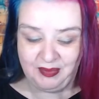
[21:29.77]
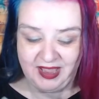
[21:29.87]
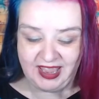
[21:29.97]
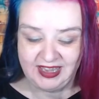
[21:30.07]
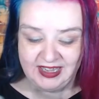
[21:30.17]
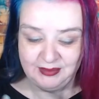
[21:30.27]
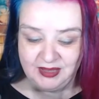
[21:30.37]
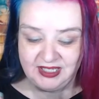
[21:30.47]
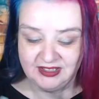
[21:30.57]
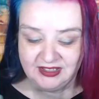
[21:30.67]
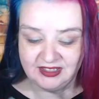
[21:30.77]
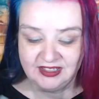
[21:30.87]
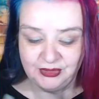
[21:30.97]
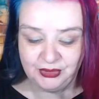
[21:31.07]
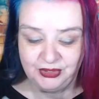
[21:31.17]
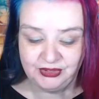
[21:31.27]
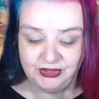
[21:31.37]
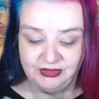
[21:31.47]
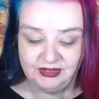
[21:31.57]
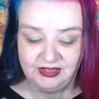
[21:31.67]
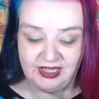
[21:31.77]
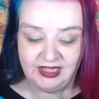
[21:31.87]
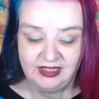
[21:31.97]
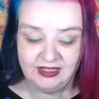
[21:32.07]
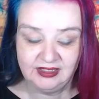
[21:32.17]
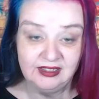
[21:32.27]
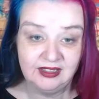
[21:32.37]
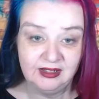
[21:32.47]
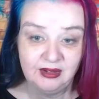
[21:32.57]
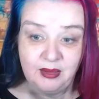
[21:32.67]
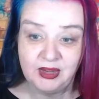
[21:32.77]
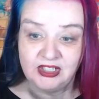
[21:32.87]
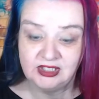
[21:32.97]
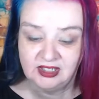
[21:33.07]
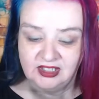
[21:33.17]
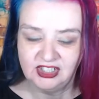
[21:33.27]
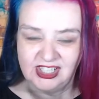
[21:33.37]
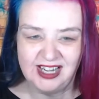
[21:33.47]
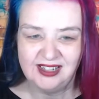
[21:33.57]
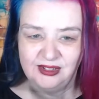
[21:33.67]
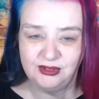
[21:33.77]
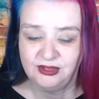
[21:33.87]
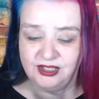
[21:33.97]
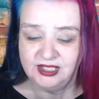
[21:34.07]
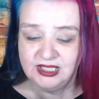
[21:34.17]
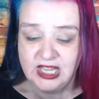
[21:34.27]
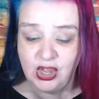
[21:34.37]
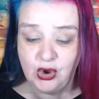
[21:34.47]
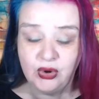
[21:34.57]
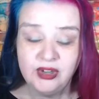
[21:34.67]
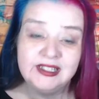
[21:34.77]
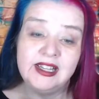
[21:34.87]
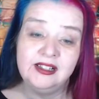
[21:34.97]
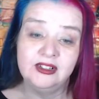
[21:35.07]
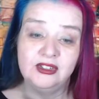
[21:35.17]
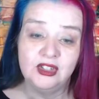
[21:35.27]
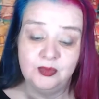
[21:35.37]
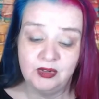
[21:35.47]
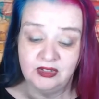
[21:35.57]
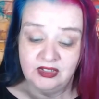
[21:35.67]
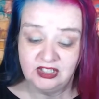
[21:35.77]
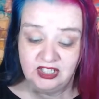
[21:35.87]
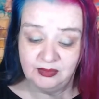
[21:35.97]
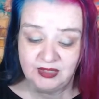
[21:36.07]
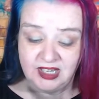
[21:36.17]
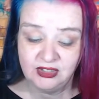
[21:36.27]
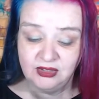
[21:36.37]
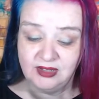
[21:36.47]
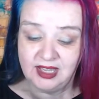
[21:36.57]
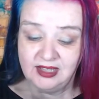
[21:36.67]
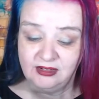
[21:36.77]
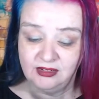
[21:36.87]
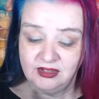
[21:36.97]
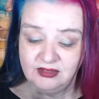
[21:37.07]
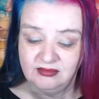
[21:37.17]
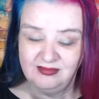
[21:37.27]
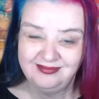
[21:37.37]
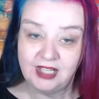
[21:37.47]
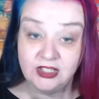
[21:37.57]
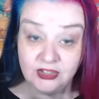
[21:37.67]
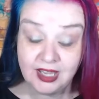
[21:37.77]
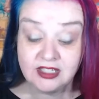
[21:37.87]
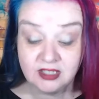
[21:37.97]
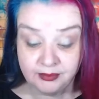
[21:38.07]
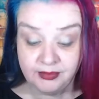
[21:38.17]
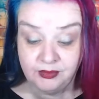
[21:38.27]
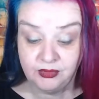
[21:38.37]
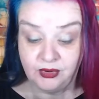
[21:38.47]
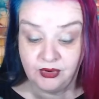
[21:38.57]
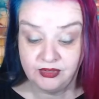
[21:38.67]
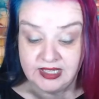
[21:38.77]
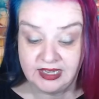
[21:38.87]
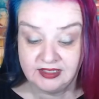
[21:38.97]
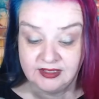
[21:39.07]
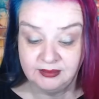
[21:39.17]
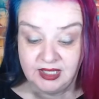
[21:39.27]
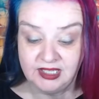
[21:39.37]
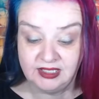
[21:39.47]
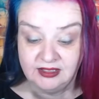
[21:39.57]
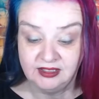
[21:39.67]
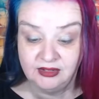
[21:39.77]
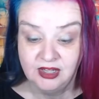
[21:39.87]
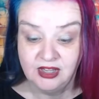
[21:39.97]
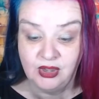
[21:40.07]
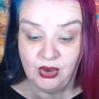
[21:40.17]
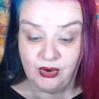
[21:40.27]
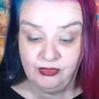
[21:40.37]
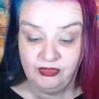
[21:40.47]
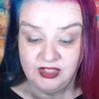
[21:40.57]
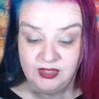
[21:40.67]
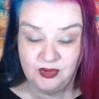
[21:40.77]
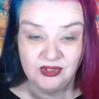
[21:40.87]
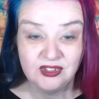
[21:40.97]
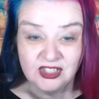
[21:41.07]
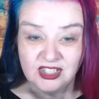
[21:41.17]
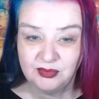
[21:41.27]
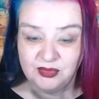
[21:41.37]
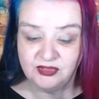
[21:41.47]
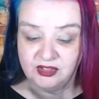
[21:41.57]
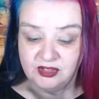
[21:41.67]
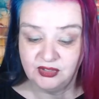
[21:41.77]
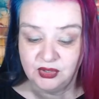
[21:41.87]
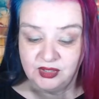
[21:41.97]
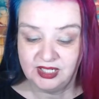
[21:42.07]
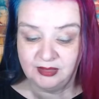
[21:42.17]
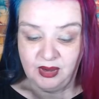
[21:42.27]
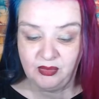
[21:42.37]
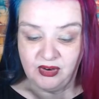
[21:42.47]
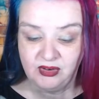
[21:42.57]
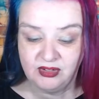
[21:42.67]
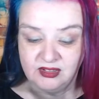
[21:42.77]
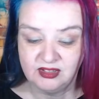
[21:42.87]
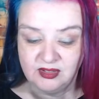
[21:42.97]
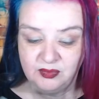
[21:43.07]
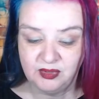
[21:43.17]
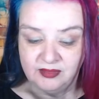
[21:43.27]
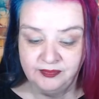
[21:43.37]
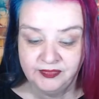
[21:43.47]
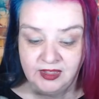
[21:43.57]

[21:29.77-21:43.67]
by any means until you're like a much larger channel or you or you take lots of sponsorships. I do get lots I do get some people contacting me, you know, offering sponsorships for talking about products, but